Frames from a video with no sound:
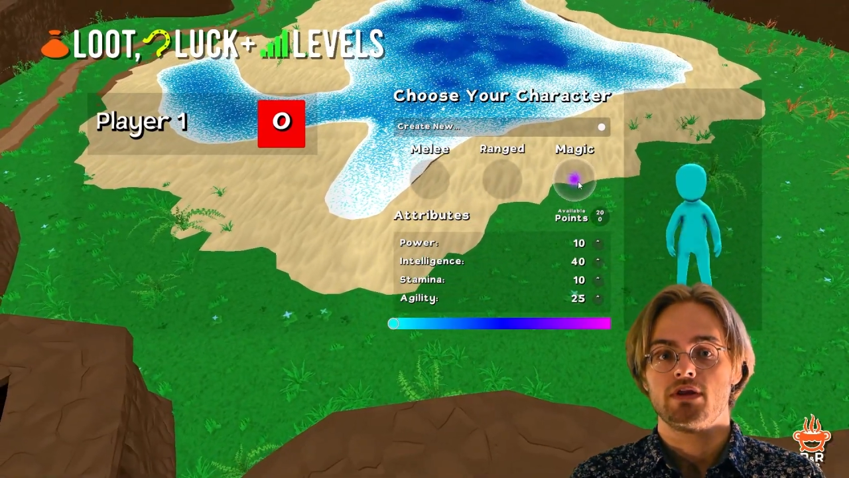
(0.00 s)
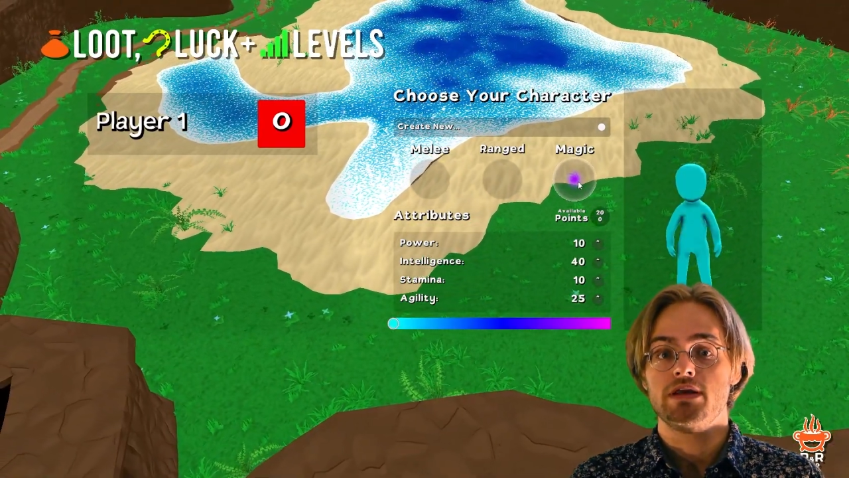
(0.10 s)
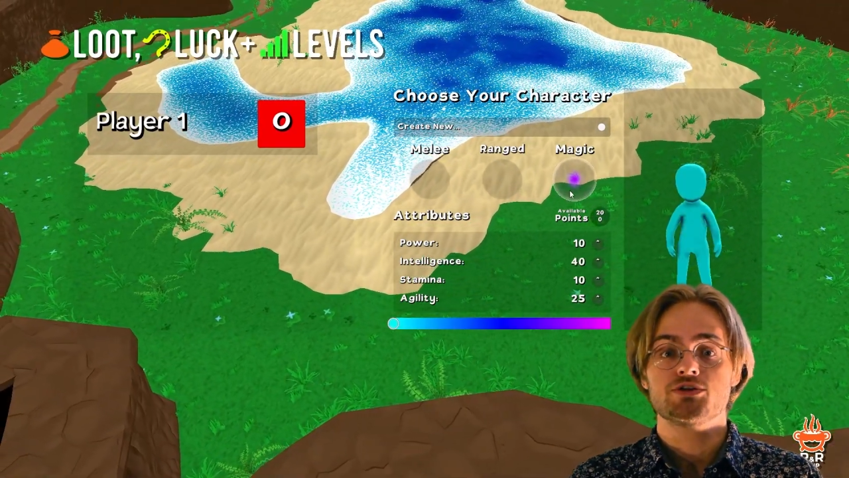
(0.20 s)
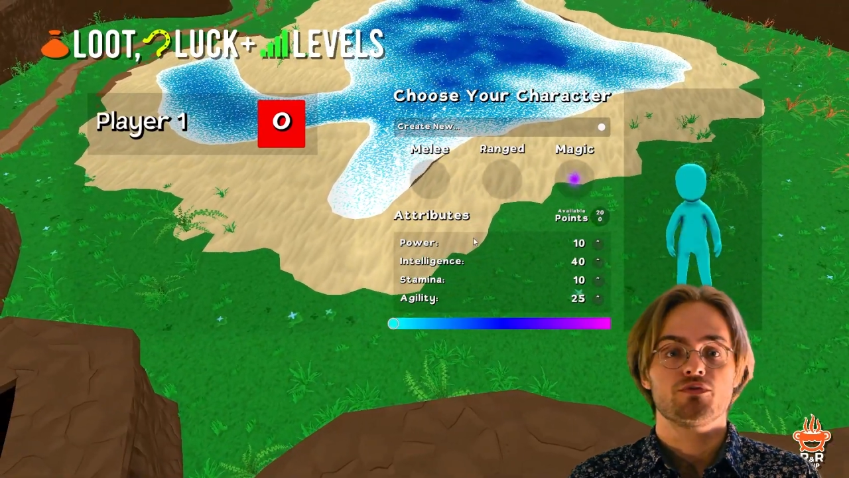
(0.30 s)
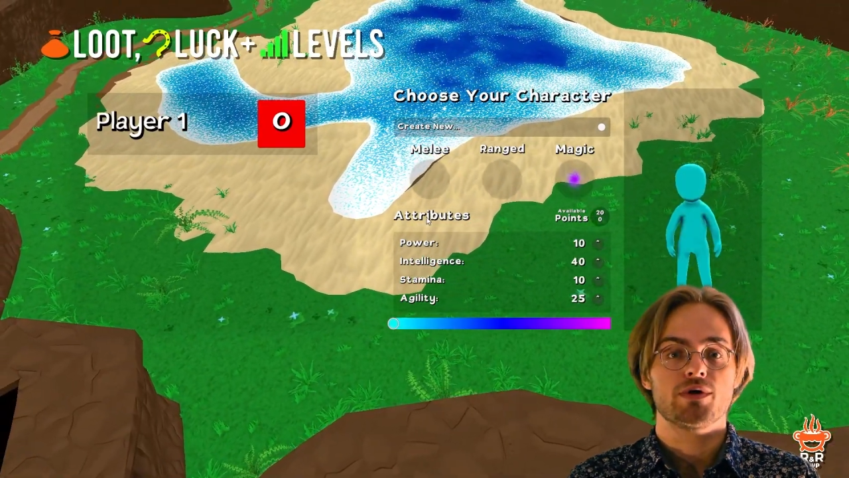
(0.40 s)

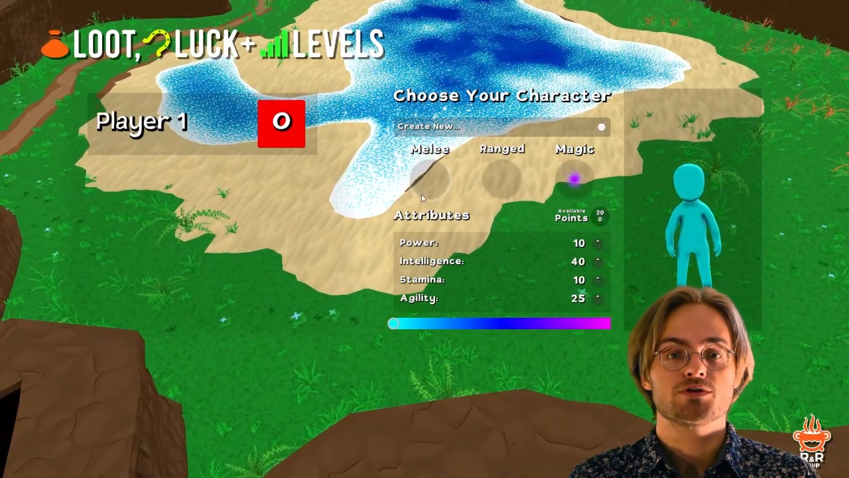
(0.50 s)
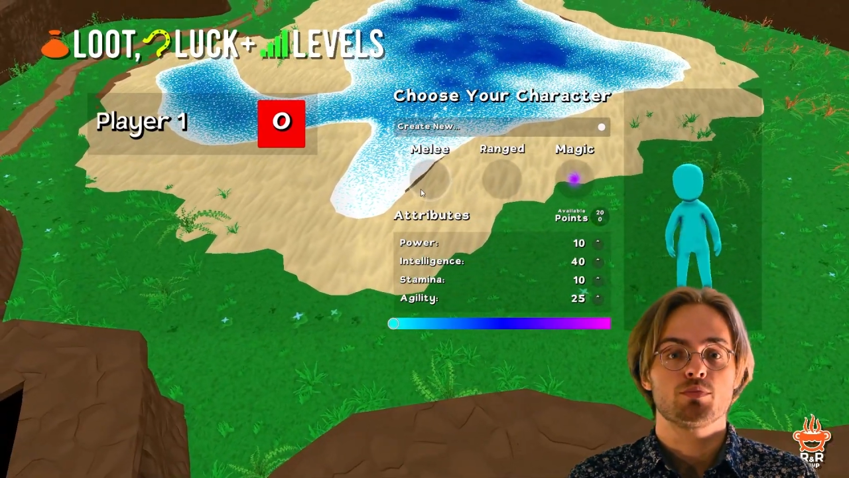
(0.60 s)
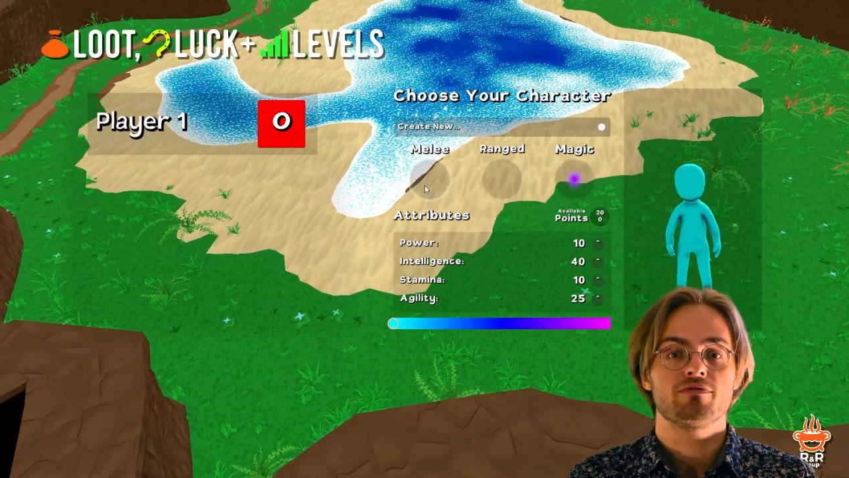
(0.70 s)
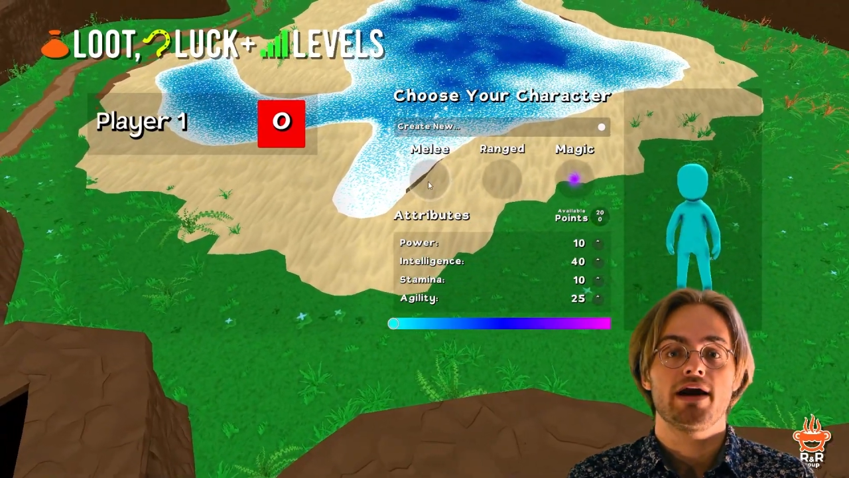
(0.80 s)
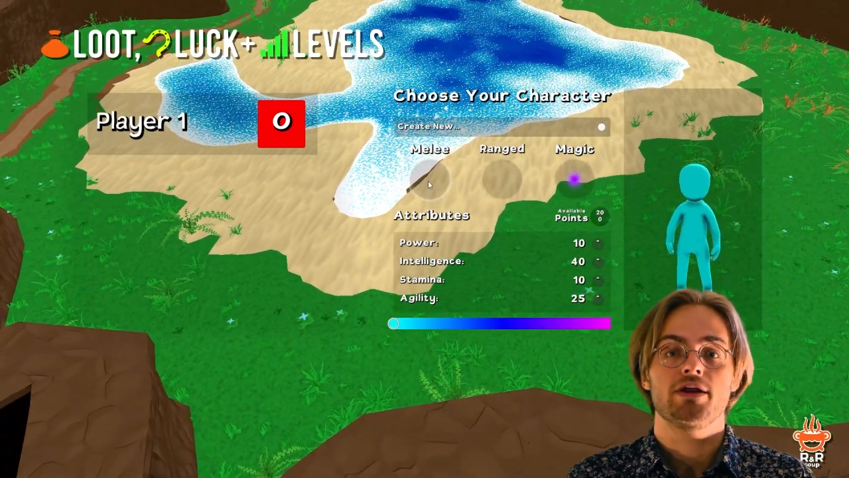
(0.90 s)
each of which
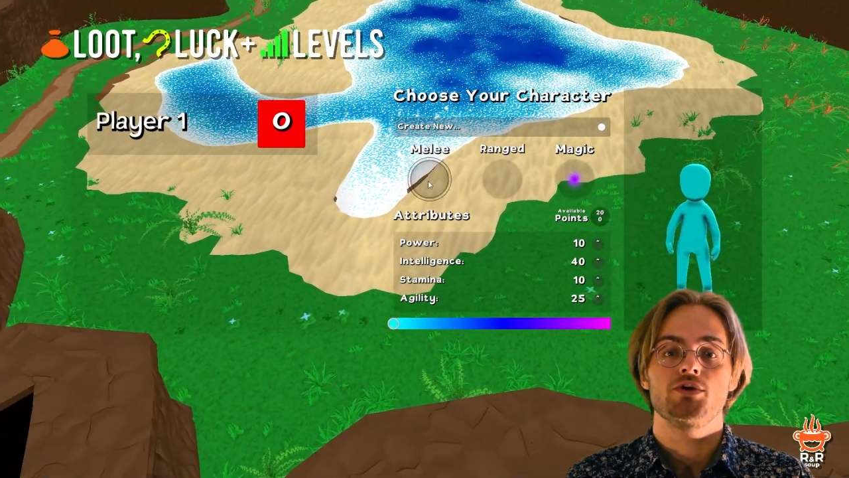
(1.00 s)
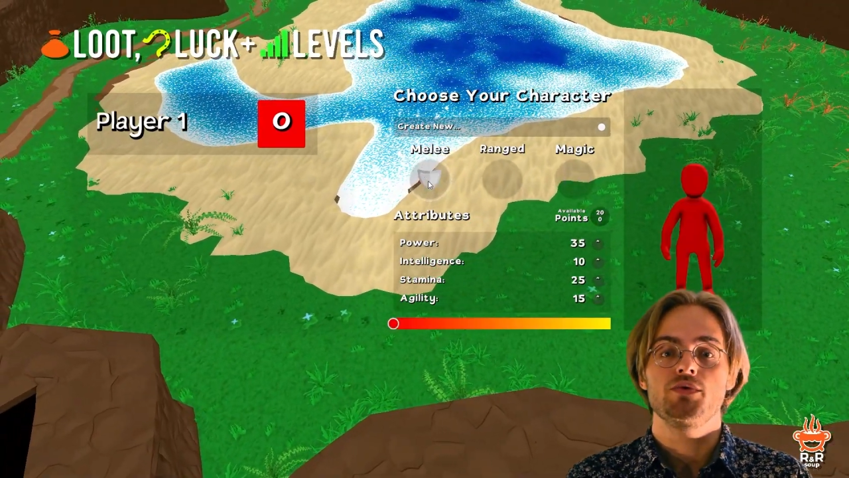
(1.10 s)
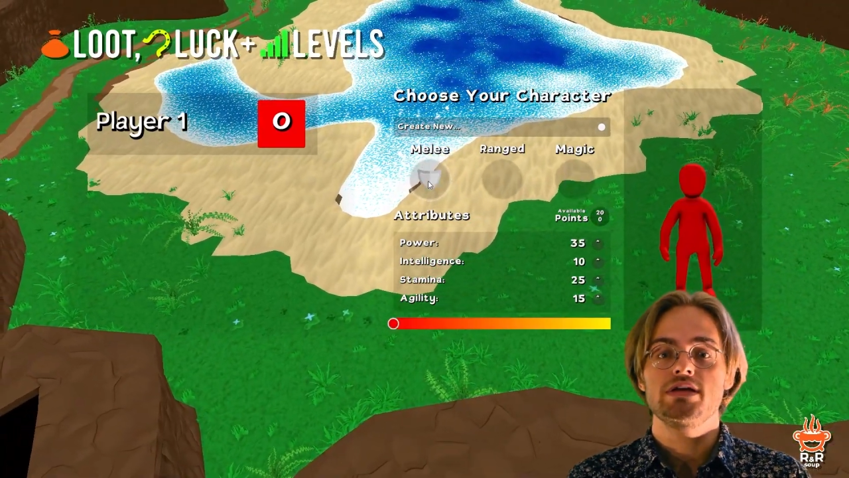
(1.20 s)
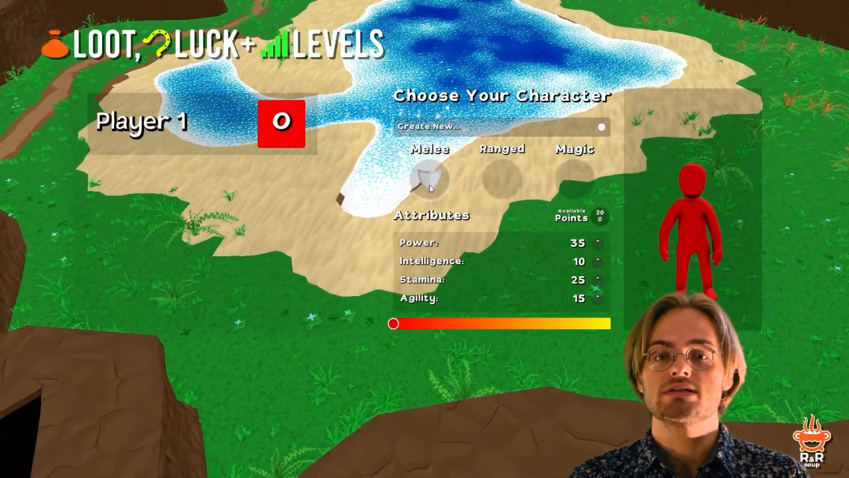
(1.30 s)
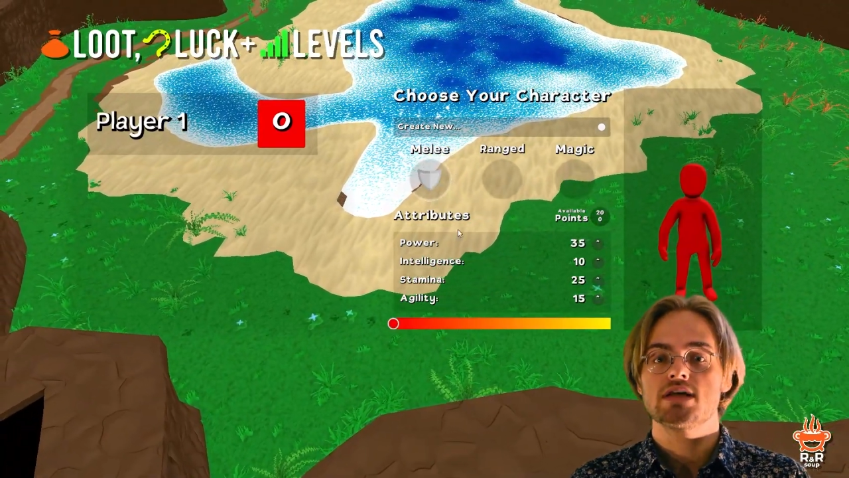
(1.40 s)
provide a unique